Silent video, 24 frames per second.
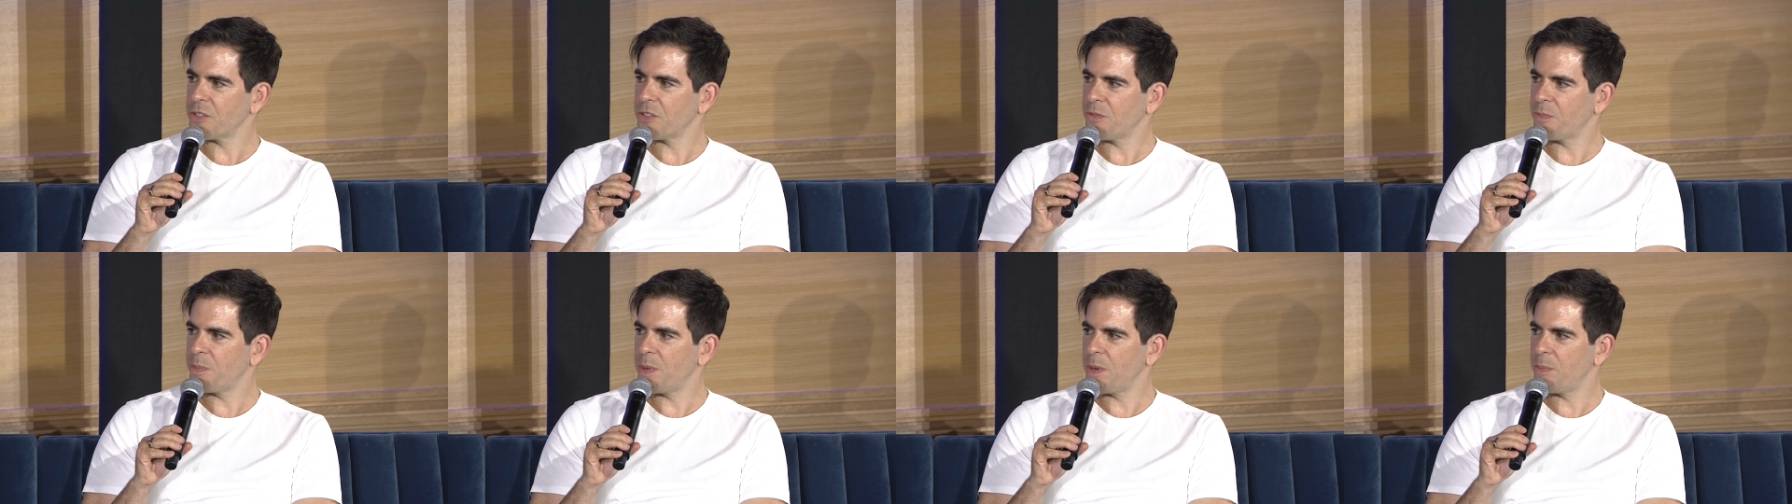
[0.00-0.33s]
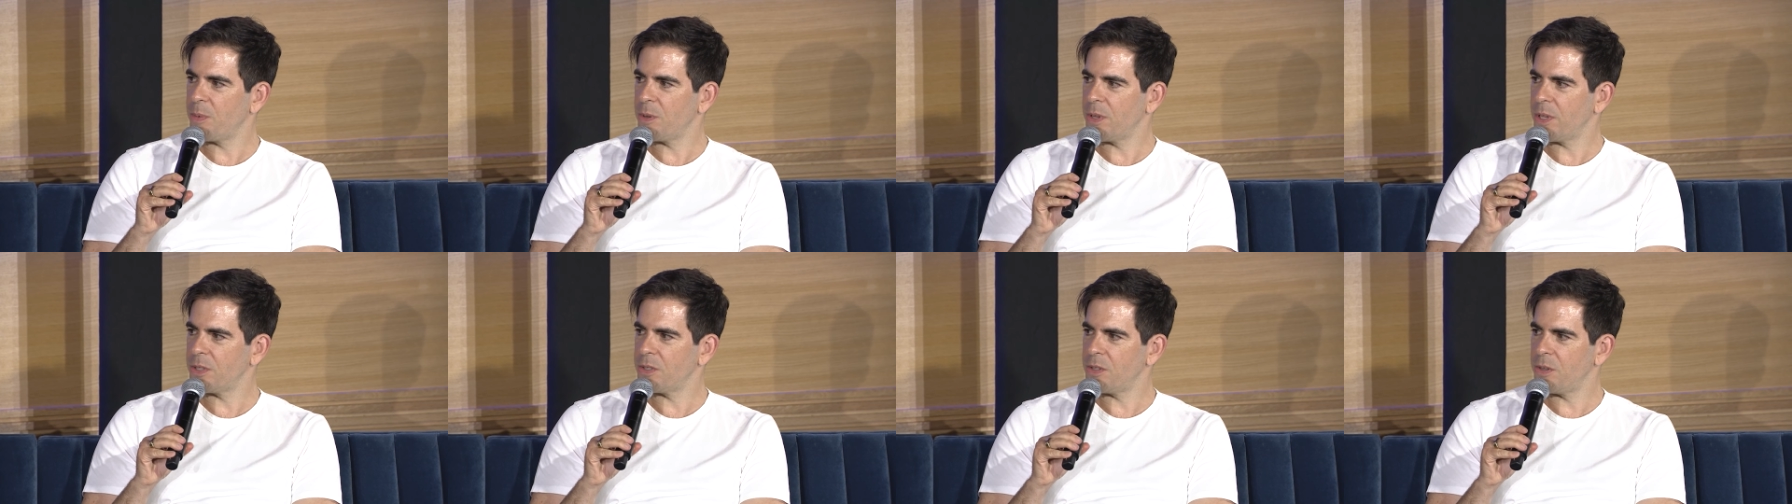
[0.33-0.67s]
of people
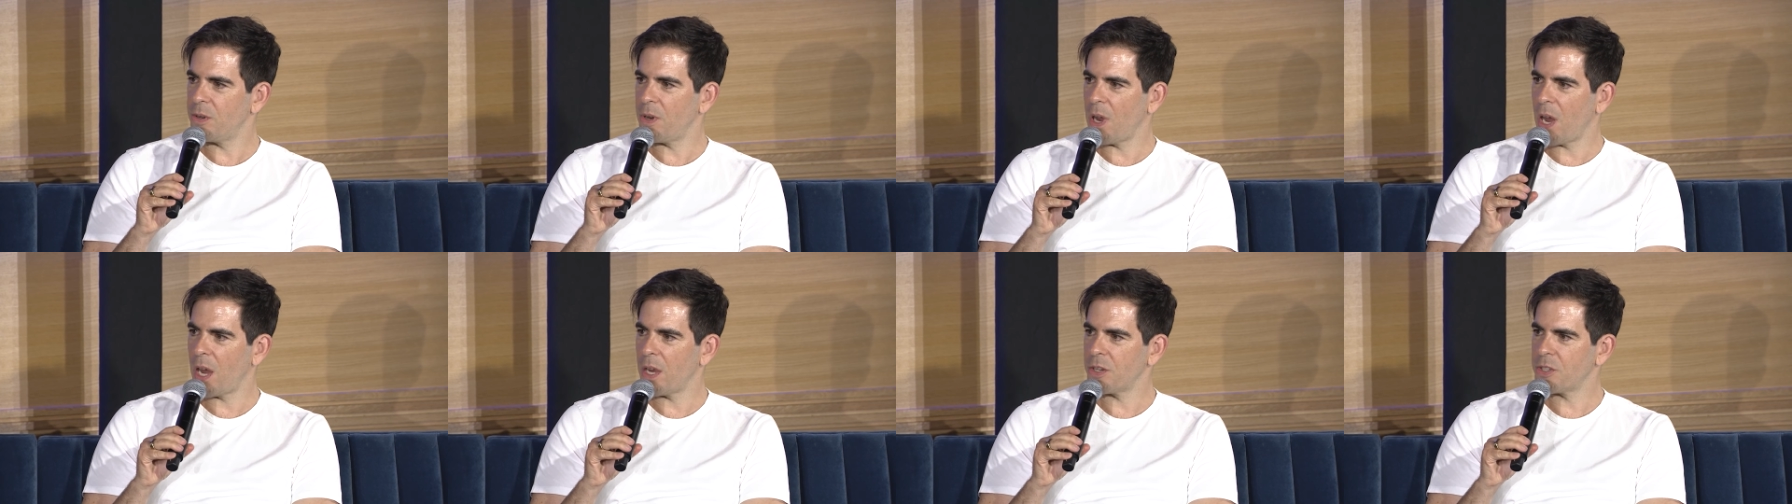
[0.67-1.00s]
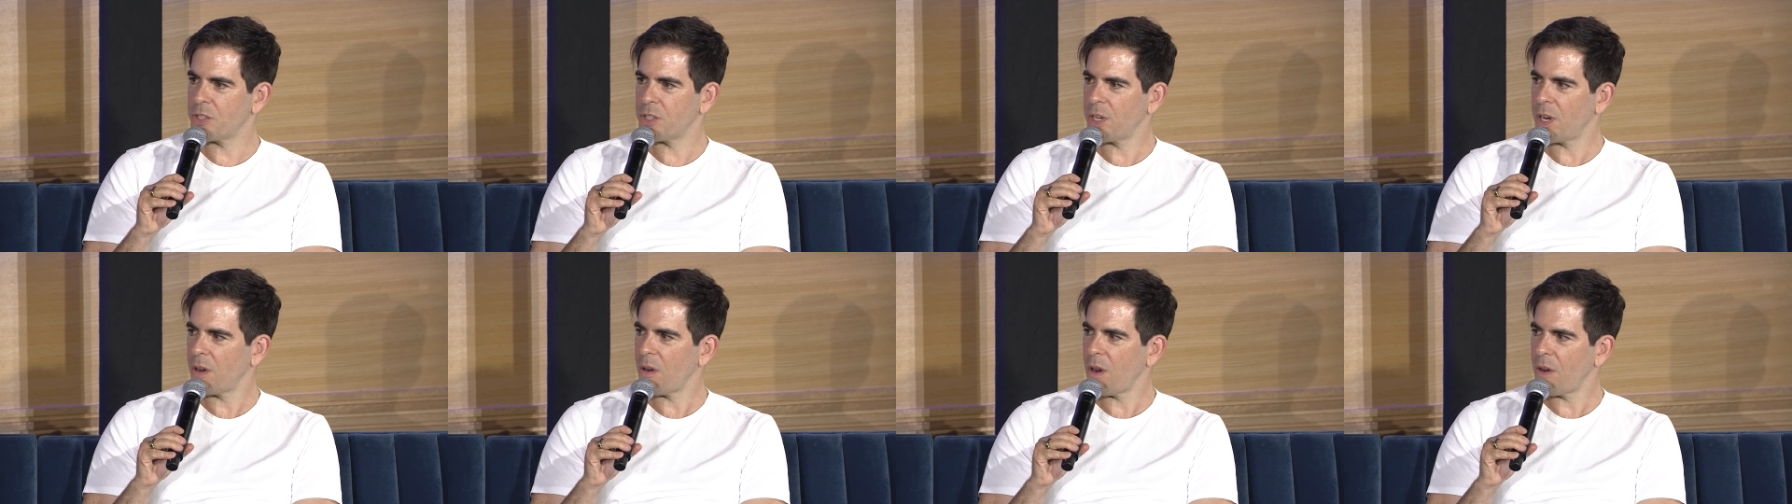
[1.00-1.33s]
that do not
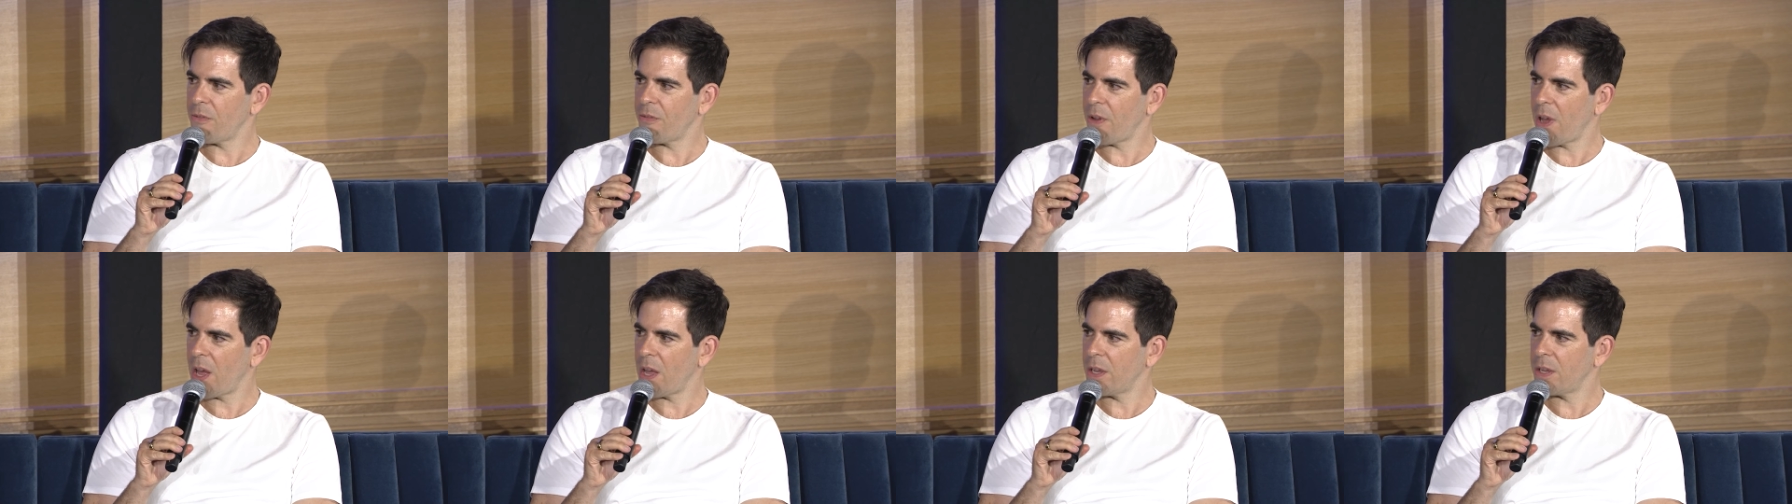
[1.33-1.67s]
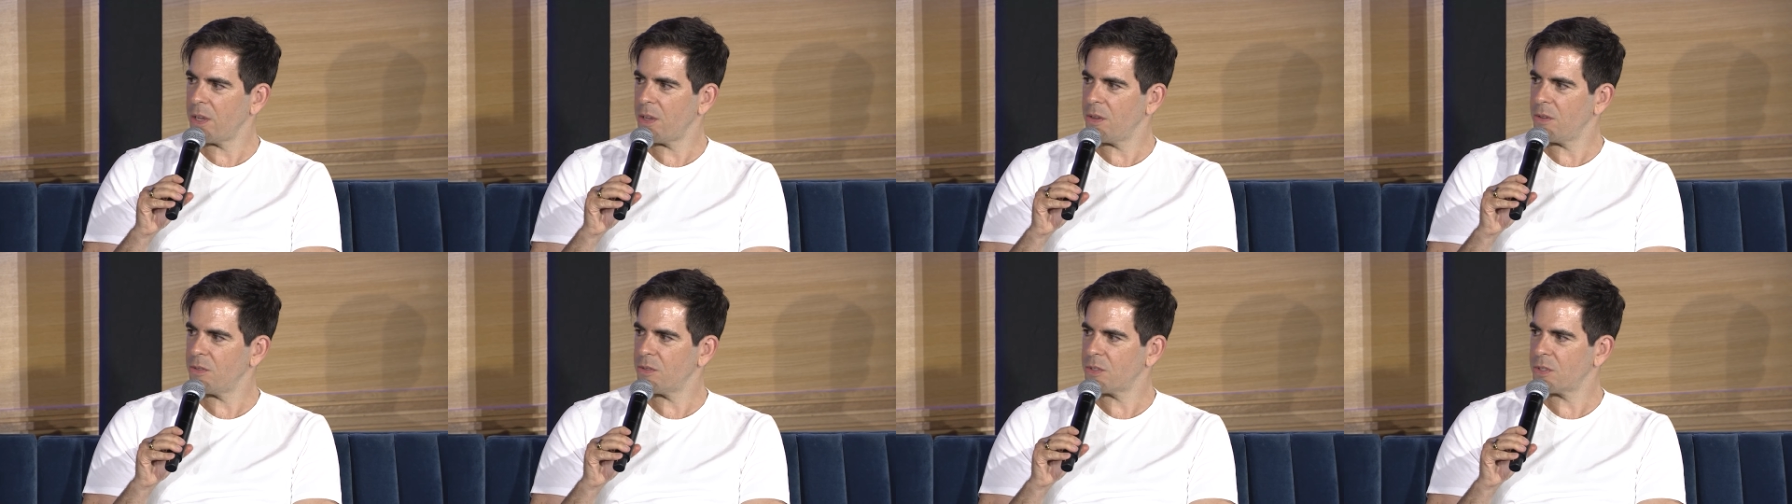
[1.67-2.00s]
share our
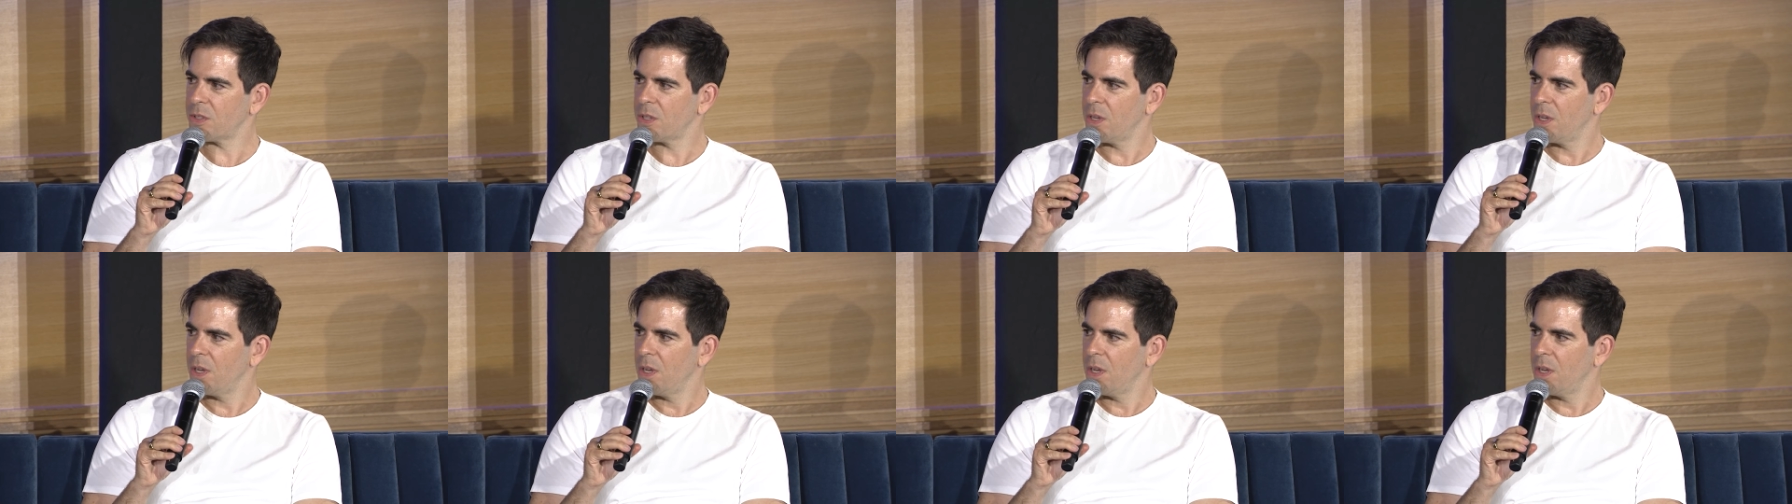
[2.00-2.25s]
values